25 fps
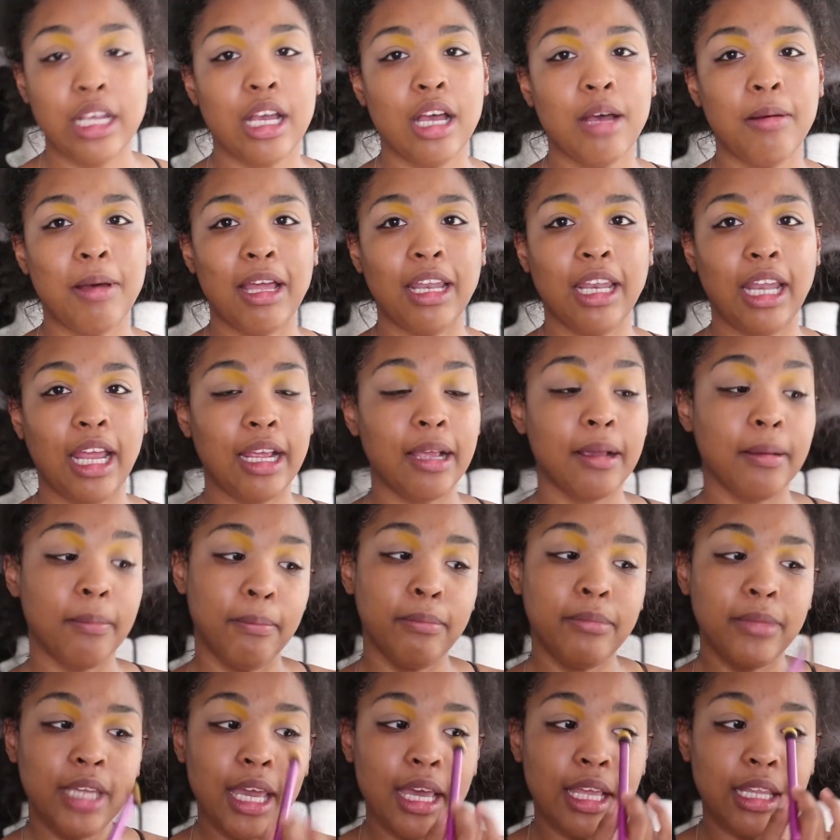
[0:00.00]
come out, like,
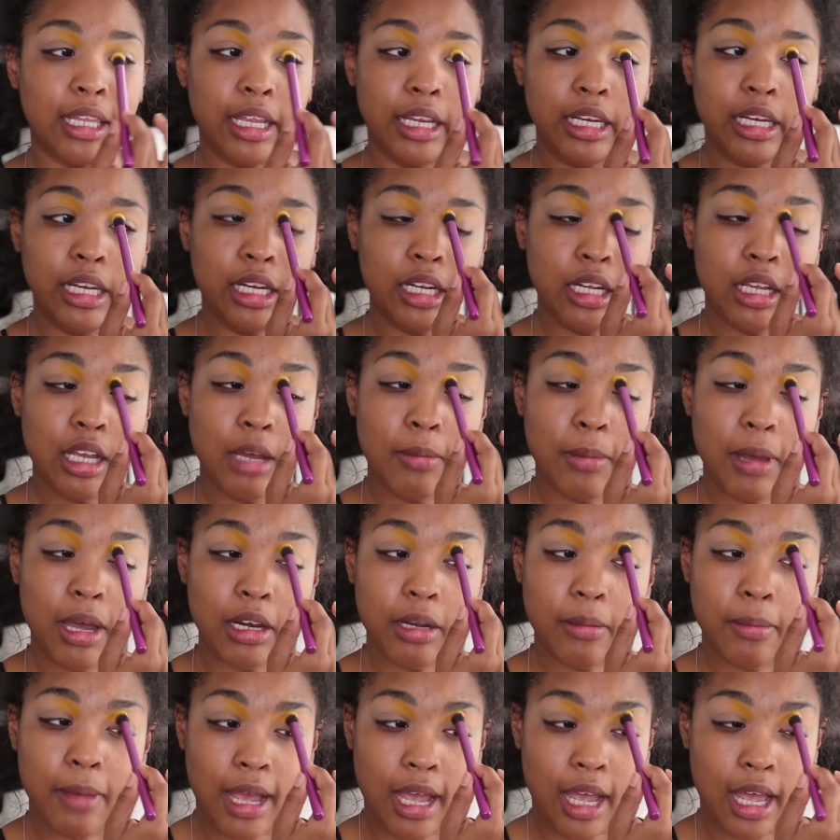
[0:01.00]
yeah, they didn't come out
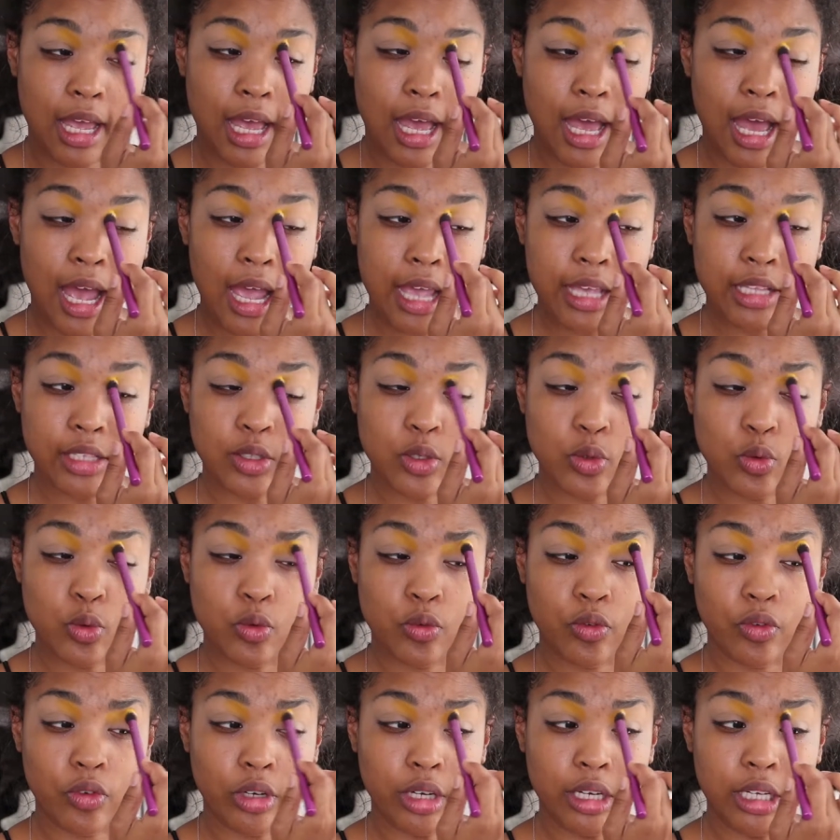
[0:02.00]
of my high school
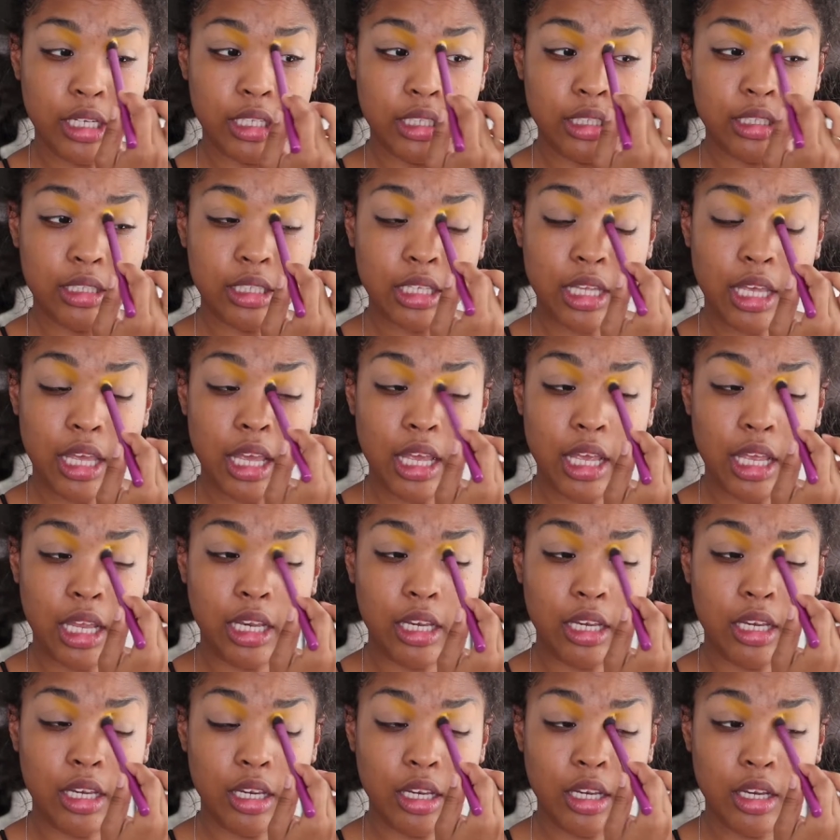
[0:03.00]
friends.
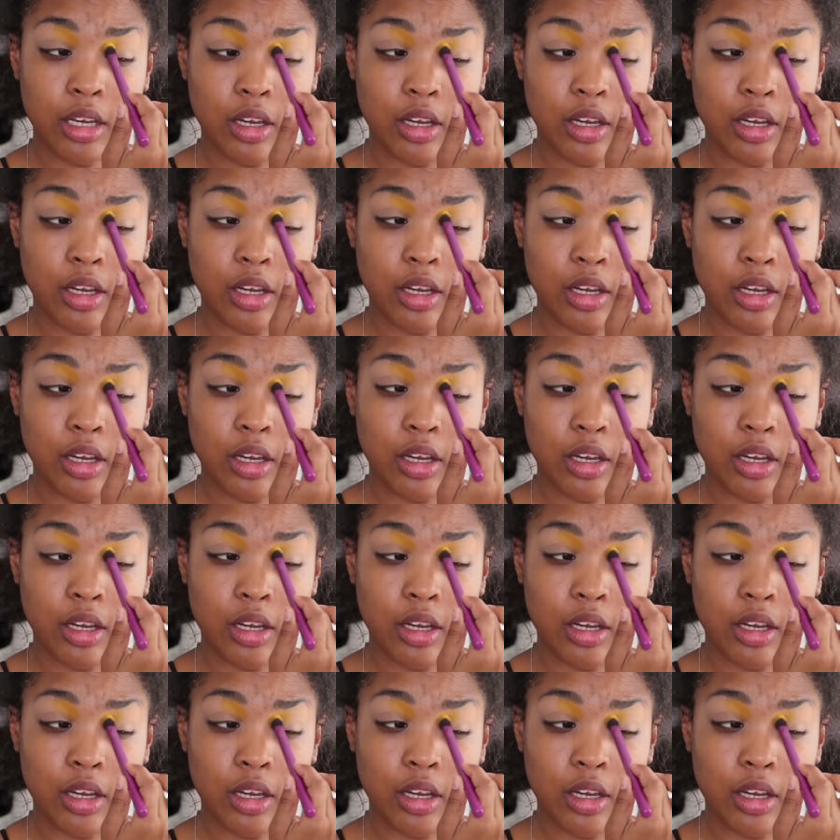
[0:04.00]
And